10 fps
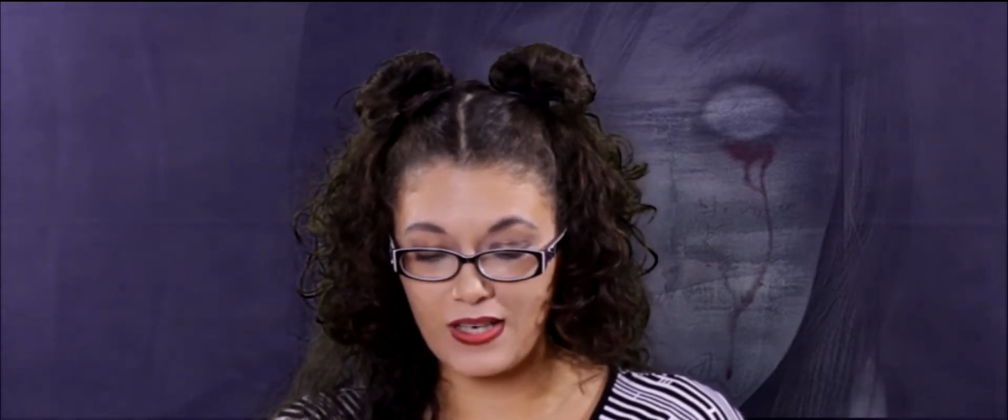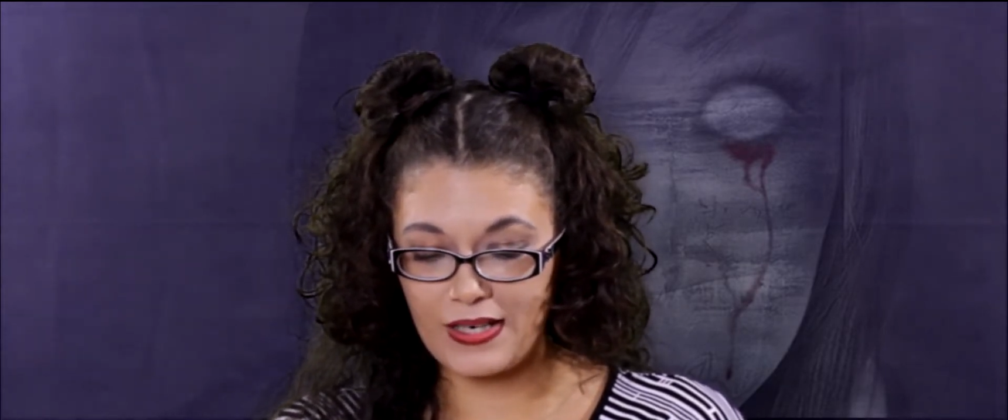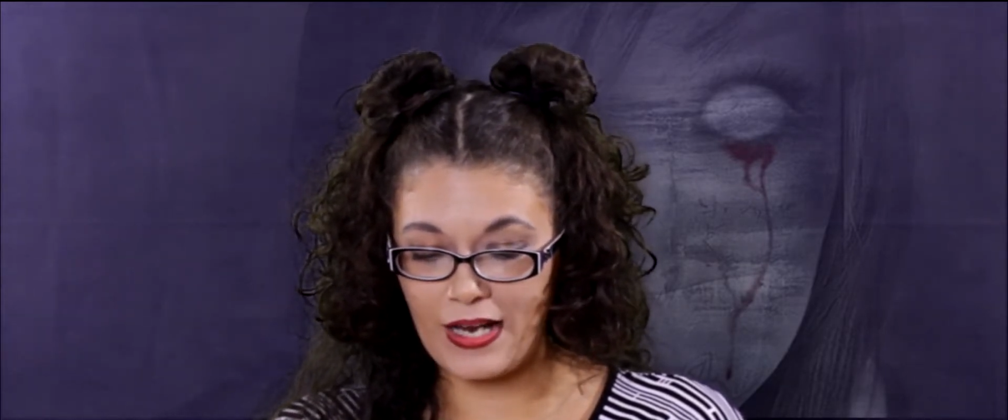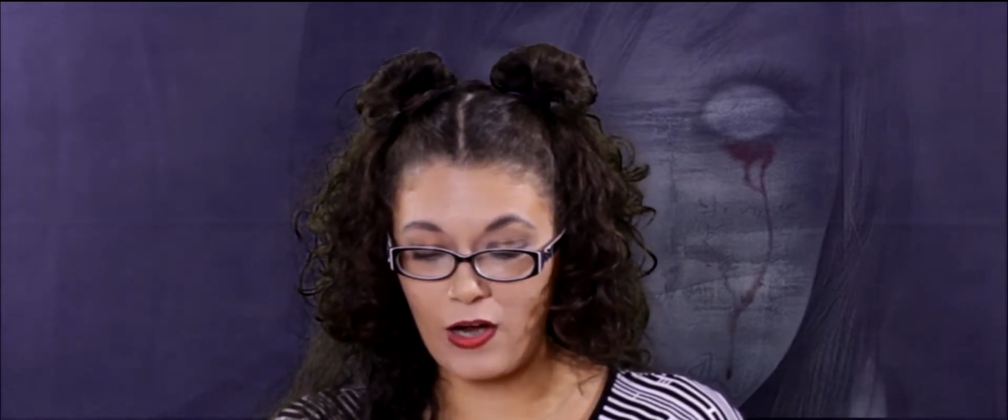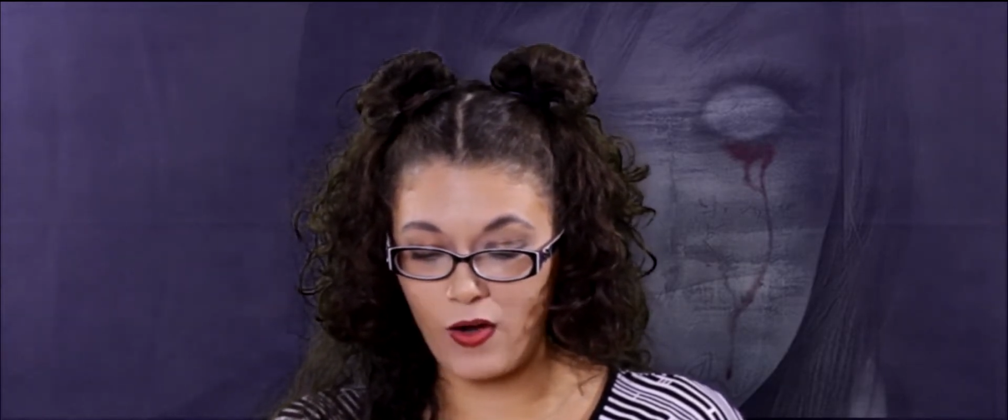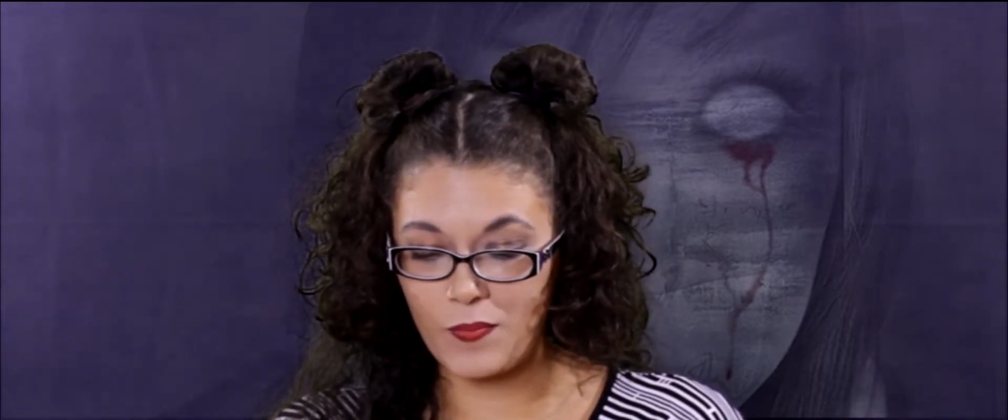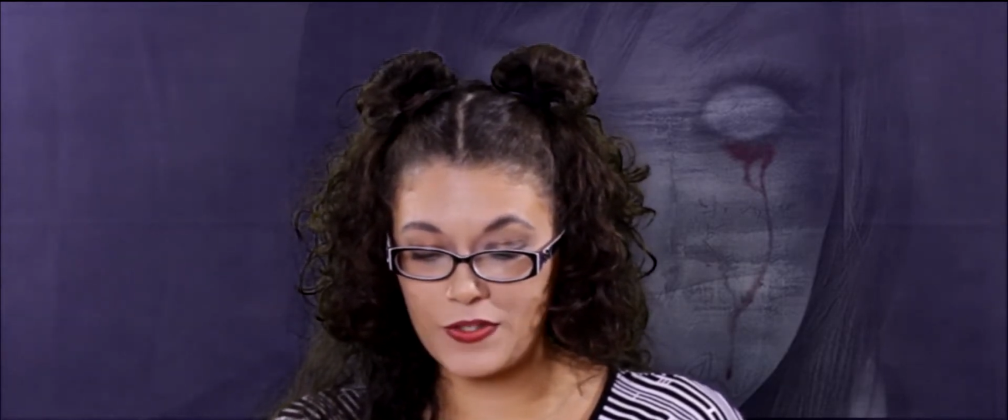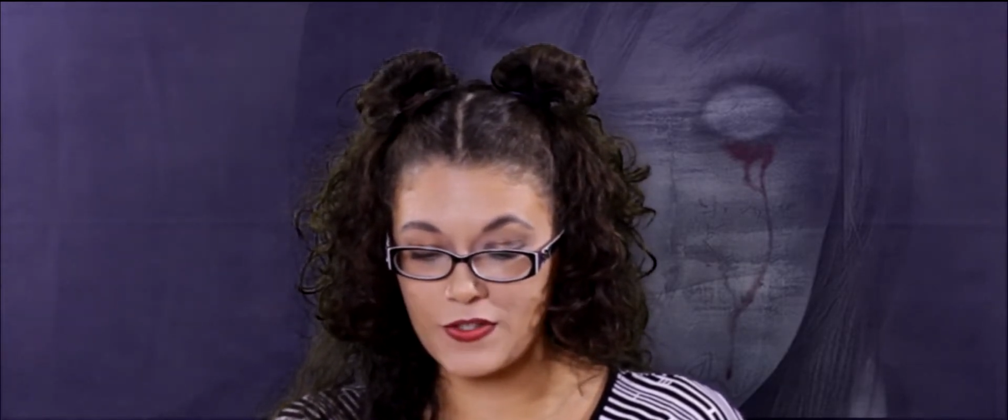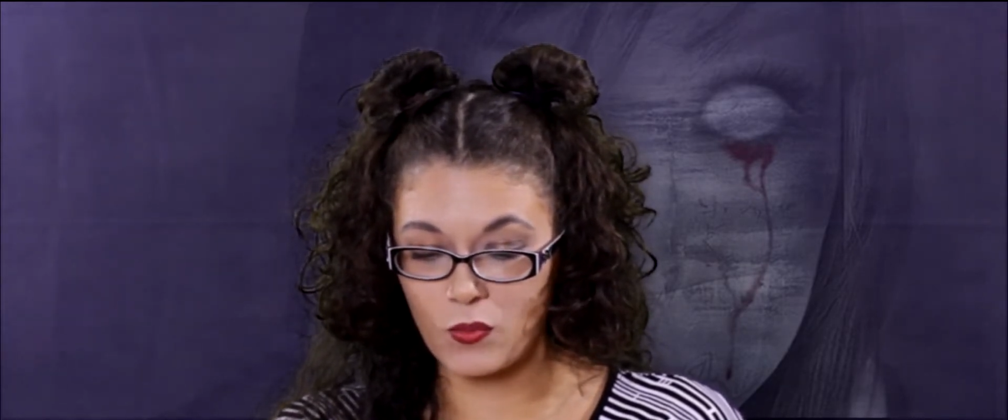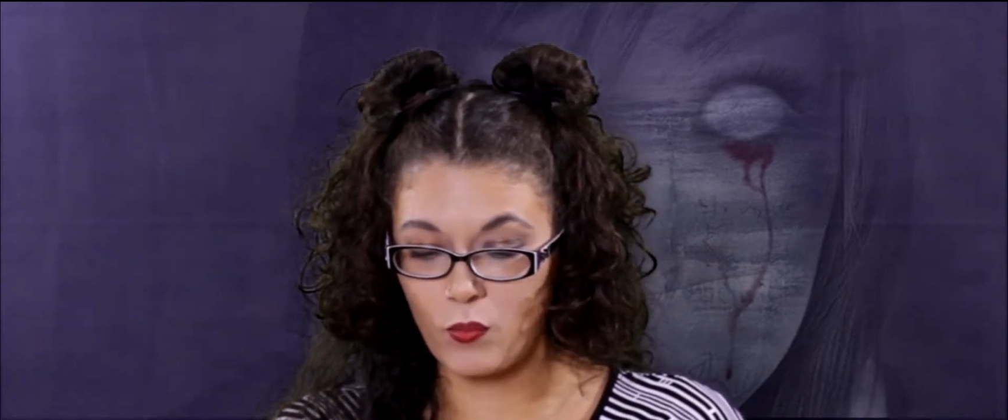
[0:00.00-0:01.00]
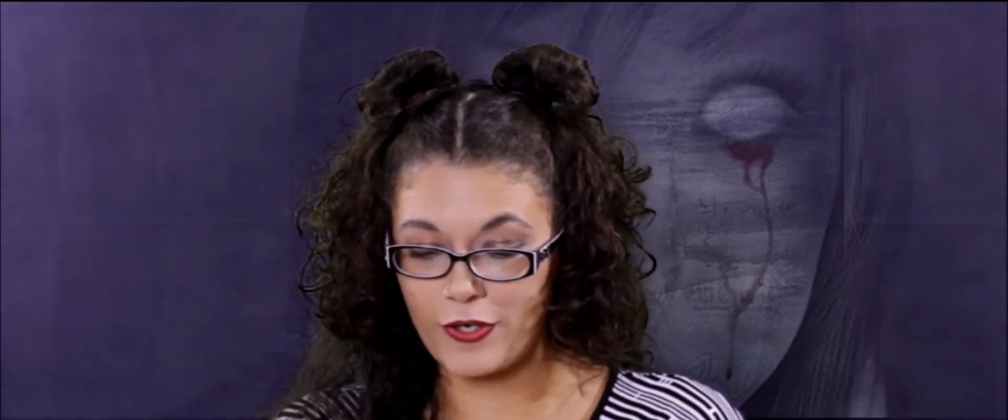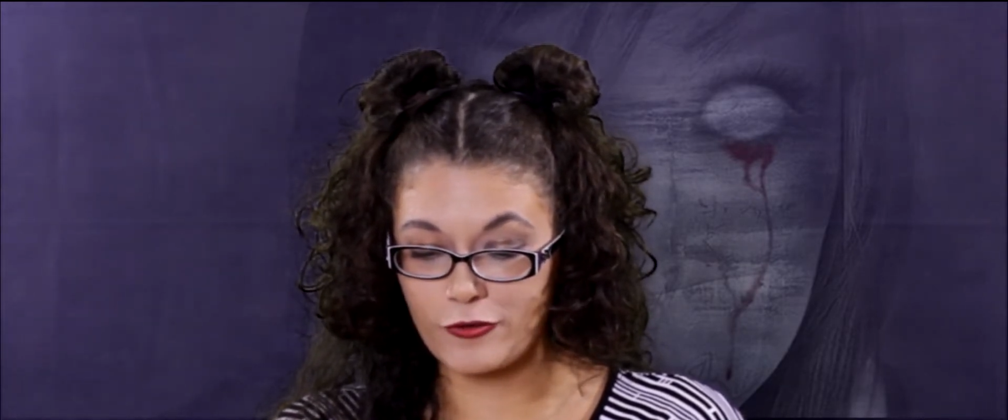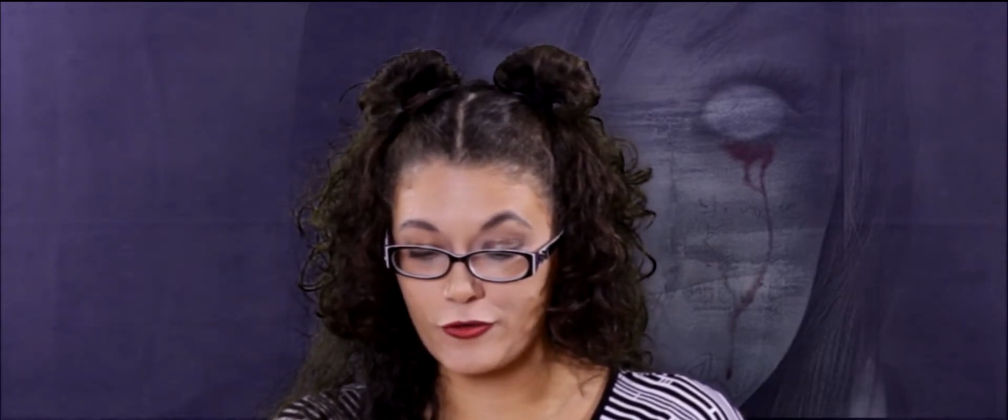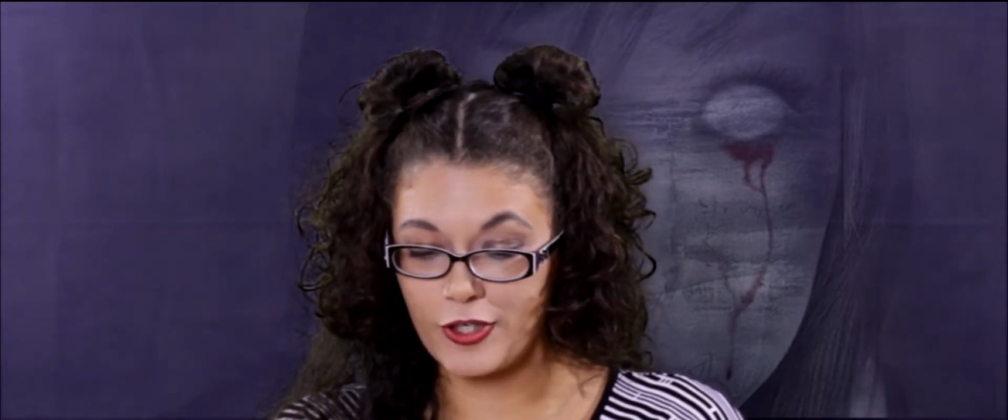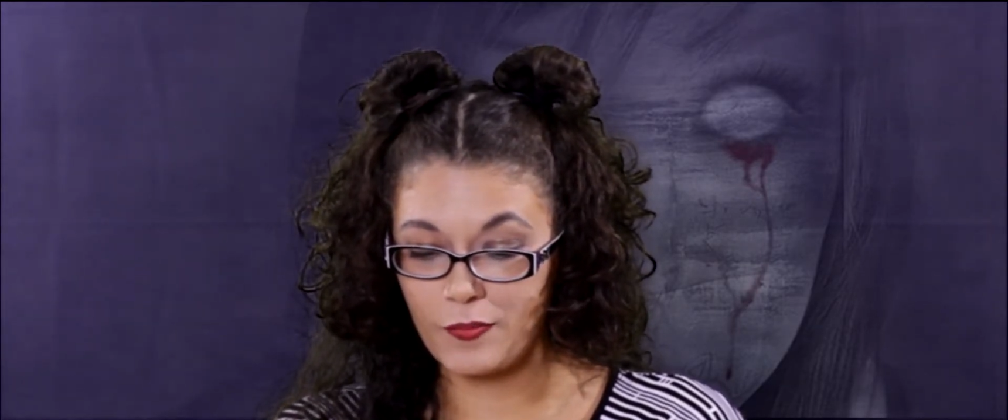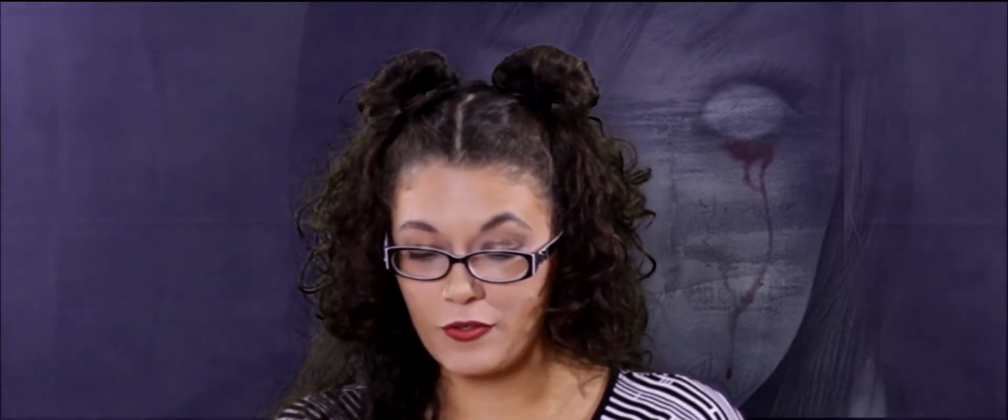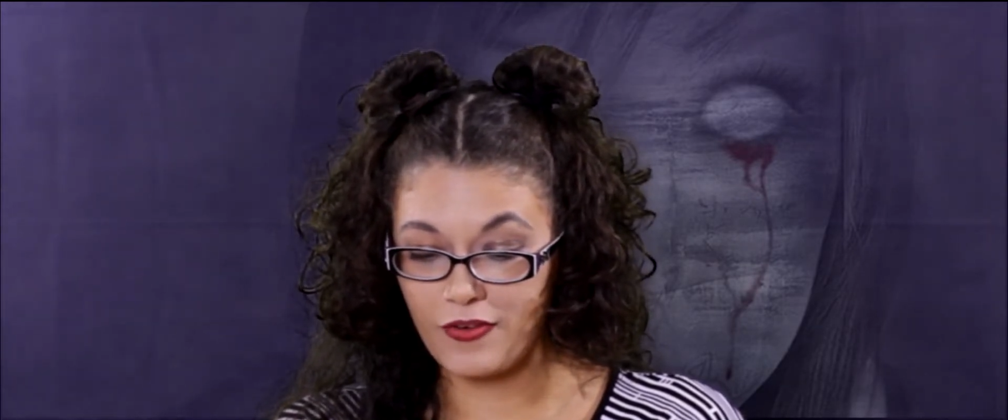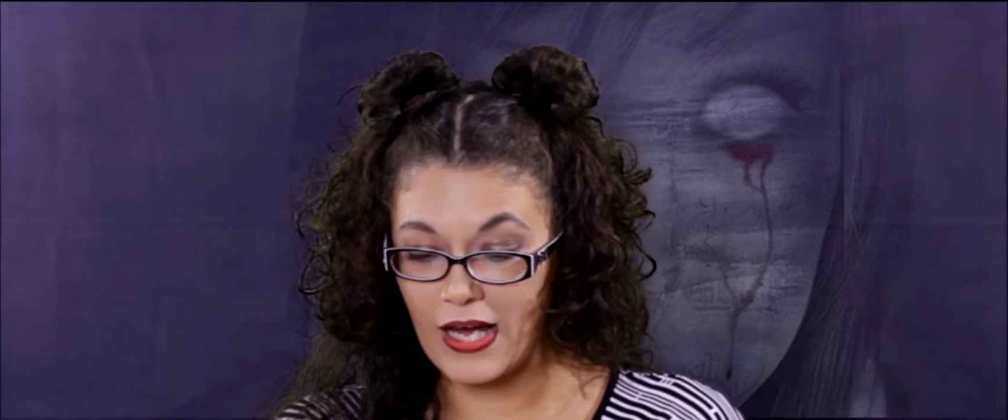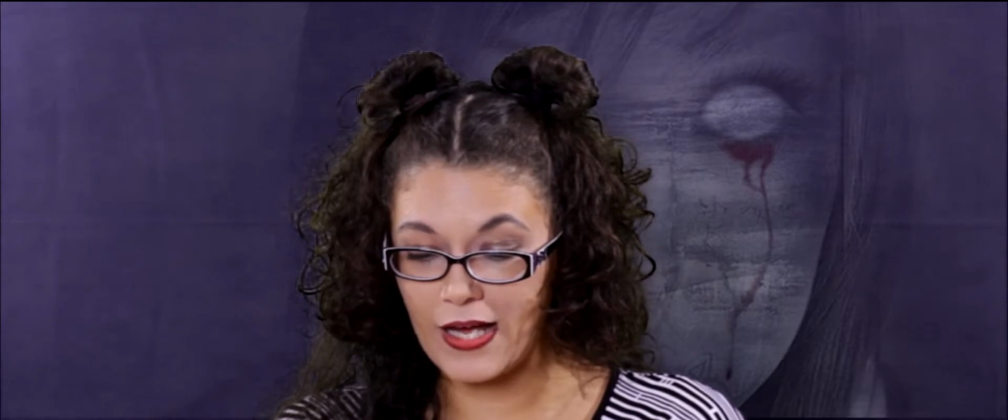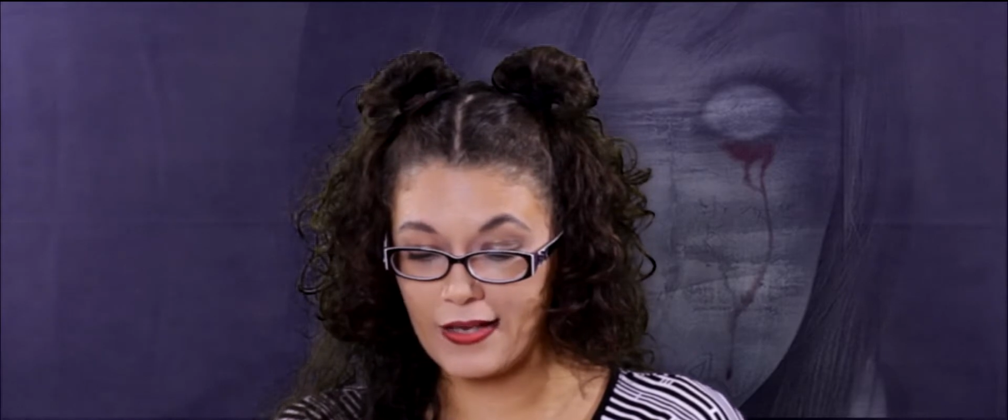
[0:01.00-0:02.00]
and now I'm in some weird dream you've
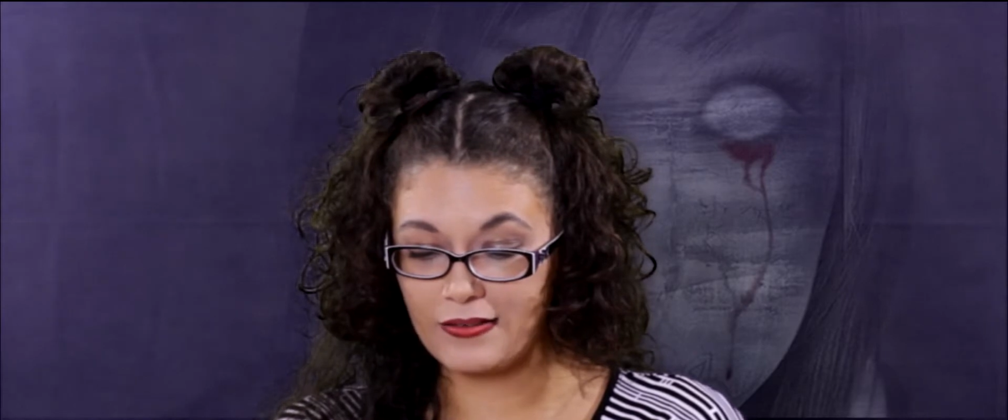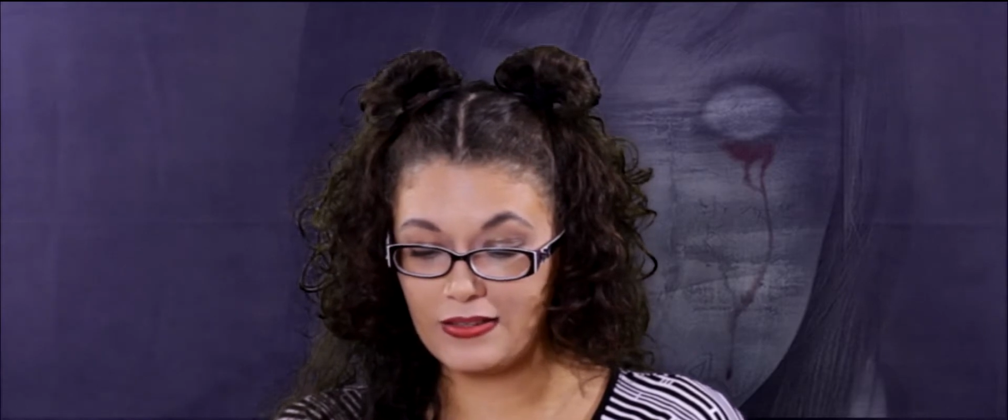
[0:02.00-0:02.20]
had.